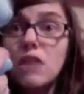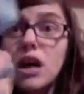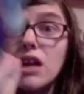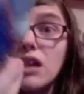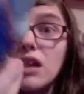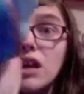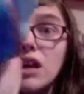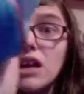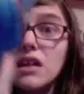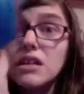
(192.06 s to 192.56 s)
I
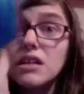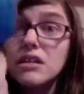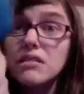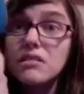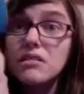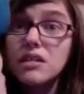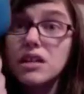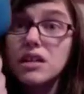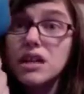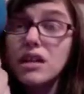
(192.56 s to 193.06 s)
like it.
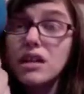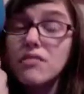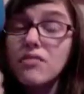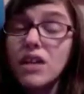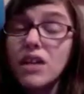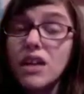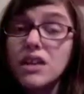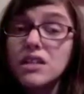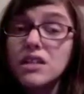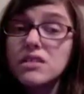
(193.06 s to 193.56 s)
I kind of
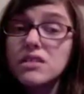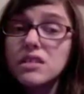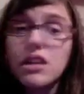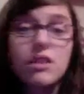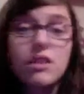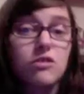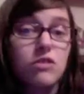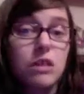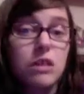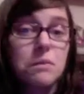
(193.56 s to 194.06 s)
like it. Kind
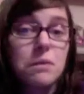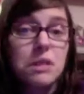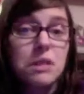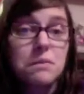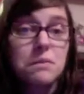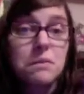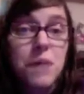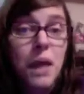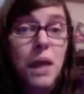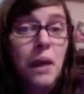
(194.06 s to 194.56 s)
of creepy.
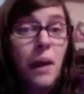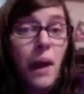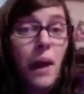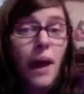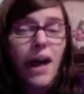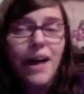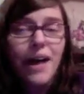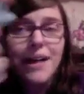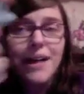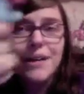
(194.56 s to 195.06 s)

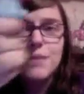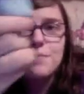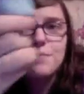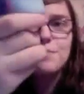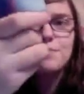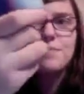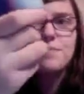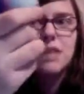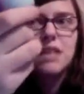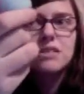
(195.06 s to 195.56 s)

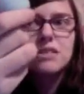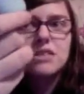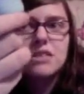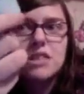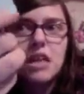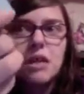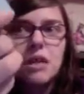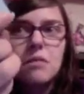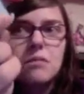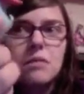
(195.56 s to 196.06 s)
Um, I'd
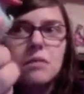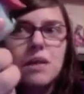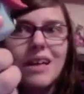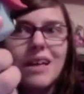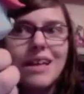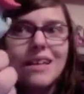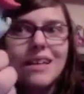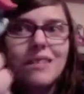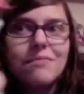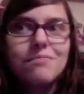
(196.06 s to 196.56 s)
say,
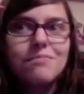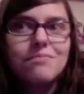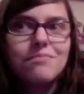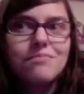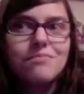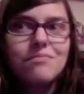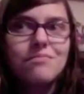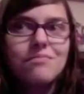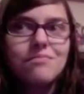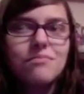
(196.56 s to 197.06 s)
and
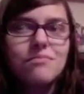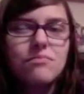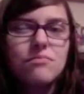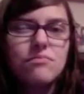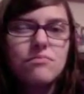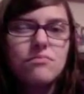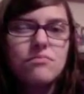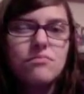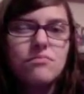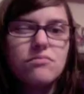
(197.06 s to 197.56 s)

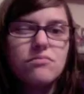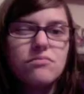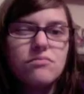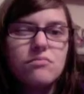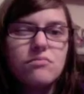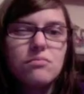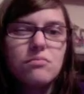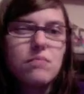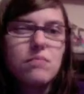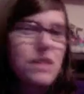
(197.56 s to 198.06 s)
mm,
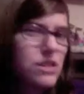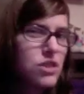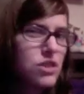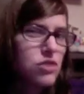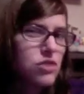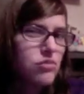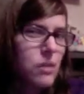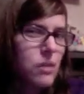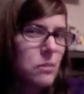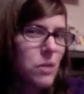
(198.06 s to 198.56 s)
because
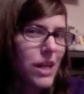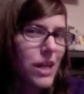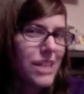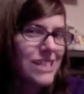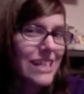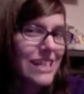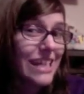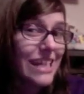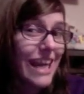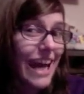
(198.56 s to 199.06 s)
it's Rainbow Dash,
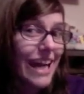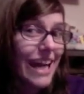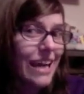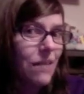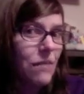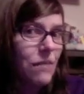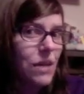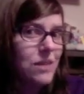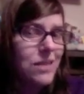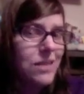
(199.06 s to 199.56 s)
nine and a
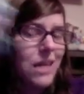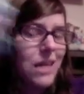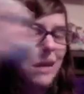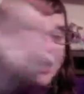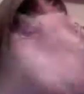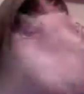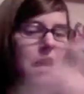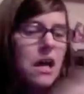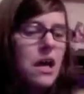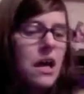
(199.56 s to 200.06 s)
half out of ten.
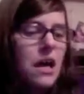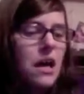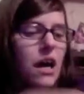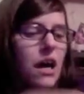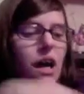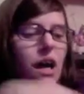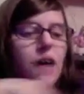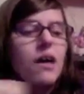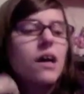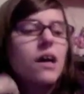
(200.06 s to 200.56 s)

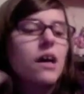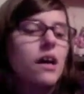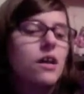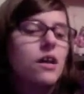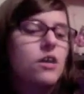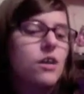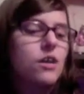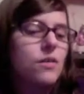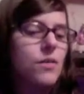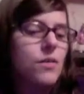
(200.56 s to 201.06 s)
Uh,
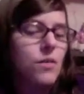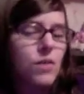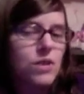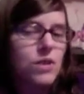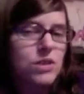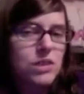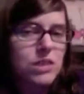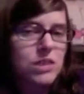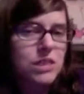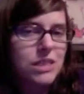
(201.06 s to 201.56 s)
if it
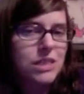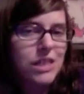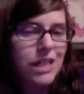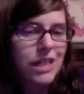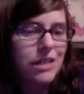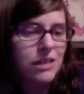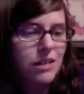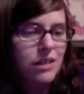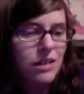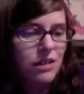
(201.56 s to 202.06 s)
was
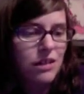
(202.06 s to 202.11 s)
like